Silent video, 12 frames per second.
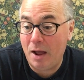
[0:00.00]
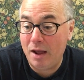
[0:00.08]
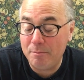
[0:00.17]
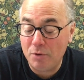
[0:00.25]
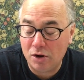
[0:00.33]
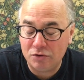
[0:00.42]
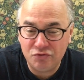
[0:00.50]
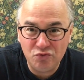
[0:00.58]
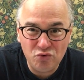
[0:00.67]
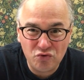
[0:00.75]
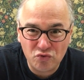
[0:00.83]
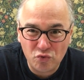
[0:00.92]
I'm not
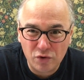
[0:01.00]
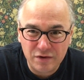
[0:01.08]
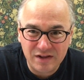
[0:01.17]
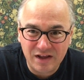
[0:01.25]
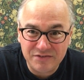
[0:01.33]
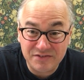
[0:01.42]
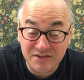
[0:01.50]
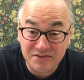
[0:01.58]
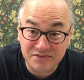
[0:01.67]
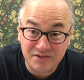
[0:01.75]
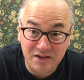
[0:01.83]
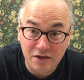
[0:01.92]
too sure the
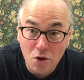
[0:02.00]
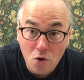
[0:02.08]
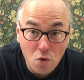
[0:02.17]
SEC